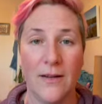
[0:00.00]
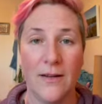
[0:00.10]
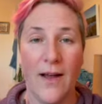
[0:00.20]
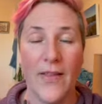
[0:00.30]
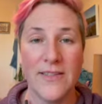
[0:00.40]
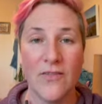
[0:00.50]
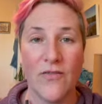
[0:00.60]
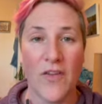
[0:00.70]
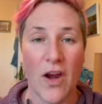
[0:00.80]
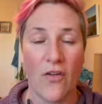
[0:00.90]
And that's a
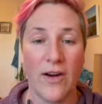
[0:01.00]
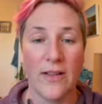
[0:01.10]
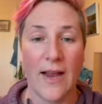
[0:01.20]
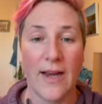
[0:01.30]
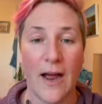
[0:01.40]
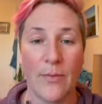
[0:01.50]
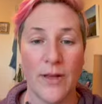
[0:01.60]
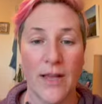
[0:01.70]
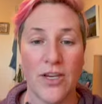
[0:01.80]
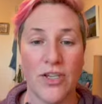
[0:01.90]
very light
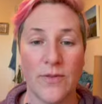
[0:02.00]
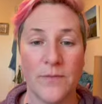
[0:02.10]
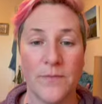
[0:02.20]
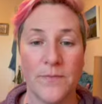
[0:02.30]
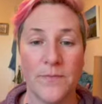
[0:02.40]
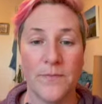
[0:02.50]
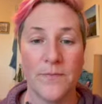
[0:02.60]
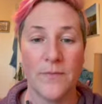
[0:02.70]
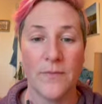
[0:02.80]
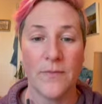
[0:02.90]
application.
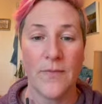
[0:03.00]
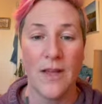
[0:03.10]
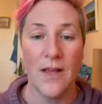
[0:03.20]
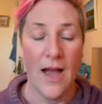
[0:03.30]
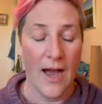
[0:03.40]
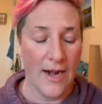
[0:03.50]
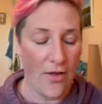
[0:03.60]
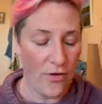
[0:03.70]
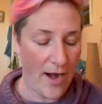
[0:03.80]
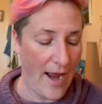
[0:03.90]

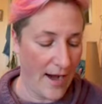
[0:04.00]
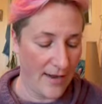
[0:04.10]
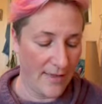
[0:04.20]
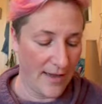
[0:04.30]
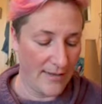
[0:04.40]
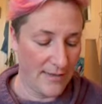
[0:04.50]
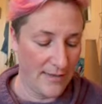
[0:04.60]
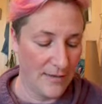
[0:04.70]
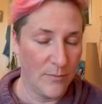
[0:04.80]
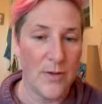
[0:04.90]
Another hack that
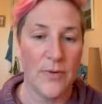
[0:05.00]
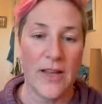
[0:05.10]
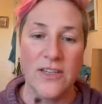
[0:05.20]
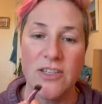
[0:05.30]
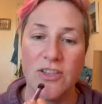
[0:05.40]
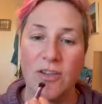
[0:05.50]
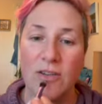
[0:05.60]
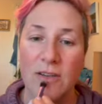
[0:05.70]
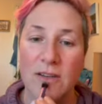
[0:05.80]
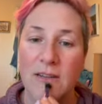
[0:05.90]
people like to
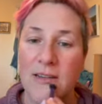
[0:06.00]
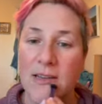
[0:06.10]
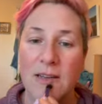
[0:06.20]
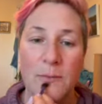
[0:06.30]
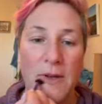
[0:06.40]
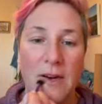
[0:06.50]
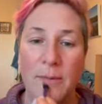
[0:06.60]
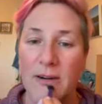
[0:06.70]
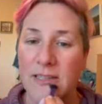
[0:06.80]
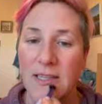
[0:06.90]
do, makeup
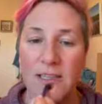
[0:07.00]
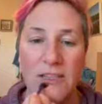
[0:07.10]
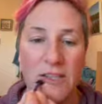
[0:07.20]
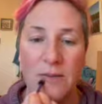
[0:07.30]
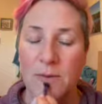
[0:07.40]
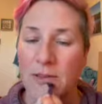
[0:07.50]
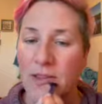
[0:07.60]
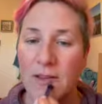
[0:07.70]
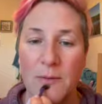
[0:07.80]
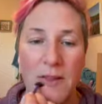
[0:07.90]
artists like to do
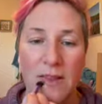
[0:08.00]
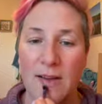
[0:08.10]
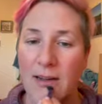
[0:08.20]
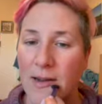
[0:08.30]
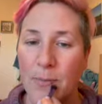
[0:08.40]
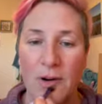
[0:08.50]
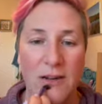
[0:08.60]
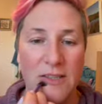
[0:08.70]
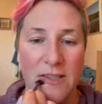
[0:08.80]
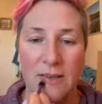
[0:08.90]
with a
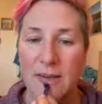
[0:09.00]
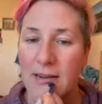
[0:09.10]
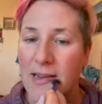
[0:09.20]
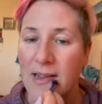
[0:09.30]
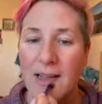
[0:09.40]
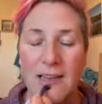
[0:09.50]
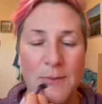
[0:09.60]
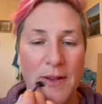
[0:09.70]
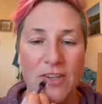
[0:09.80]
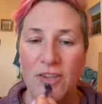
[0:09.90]
bronzer, is
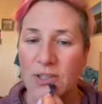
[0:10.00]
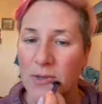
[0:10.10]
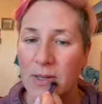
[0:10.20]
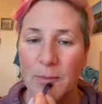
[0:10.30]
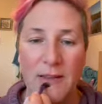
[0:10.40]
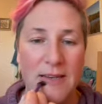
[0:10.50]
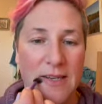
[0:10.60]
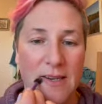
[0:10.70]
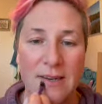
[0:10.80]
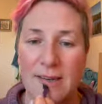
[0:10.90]
make sure it's really
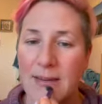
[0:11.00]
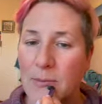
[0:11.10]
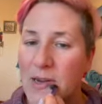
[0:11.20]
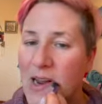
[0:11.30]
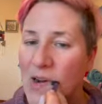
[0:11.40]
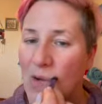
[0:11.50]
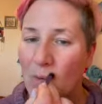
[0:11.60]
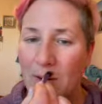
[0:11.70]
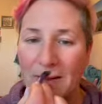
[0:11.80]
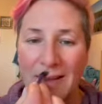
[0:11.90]
blended, but kind of go
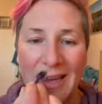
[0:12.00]
around the